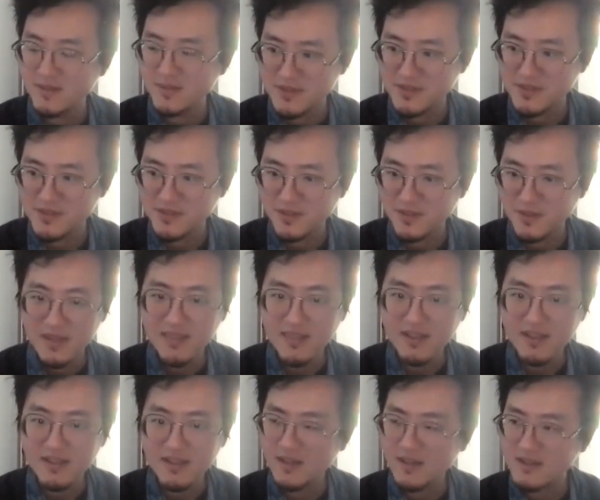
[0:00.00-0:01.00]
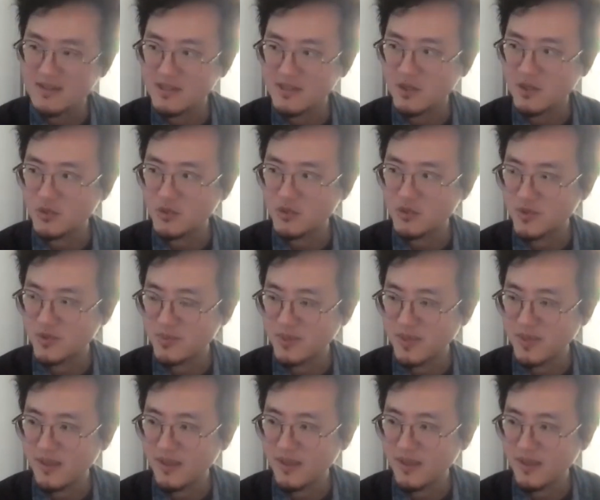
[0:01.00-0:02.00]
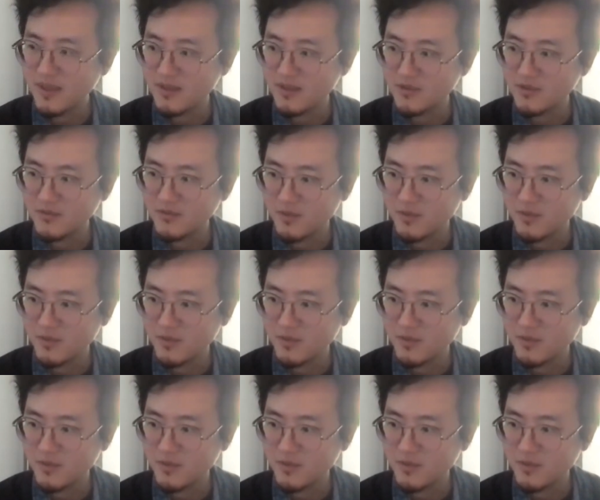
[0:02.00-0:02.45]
because they think that single tree being